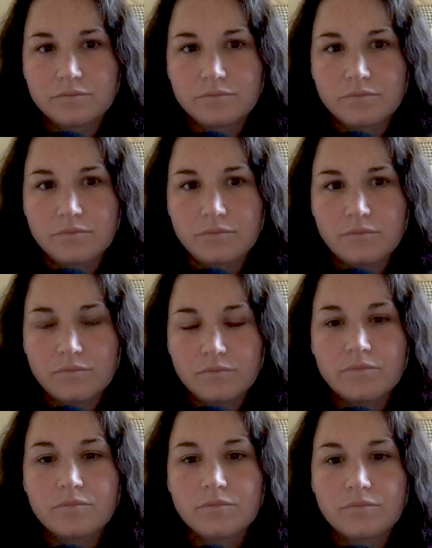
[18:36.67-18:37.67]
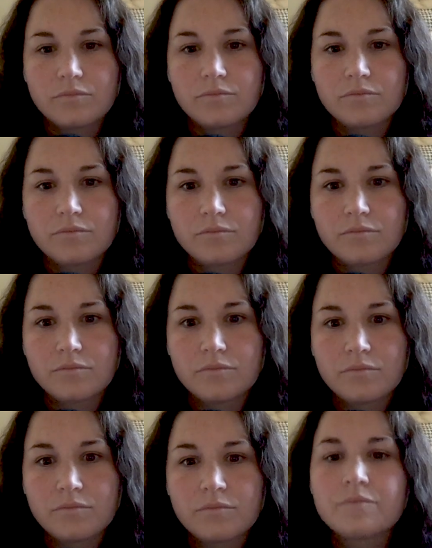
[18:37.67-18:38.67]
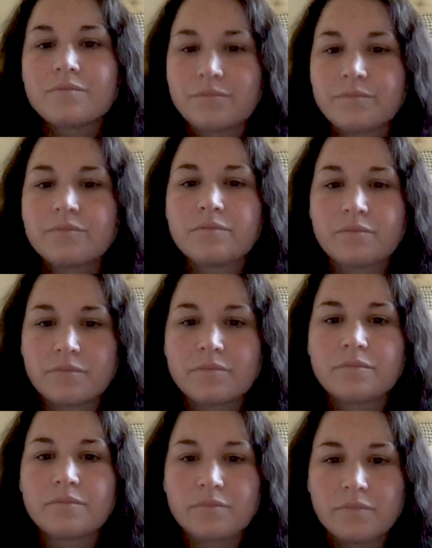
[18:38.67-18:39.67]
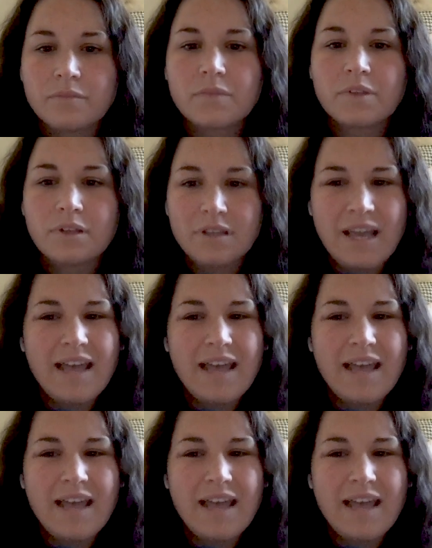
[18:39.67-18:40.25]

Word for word: So should we mention some other classic ADHD symptoms?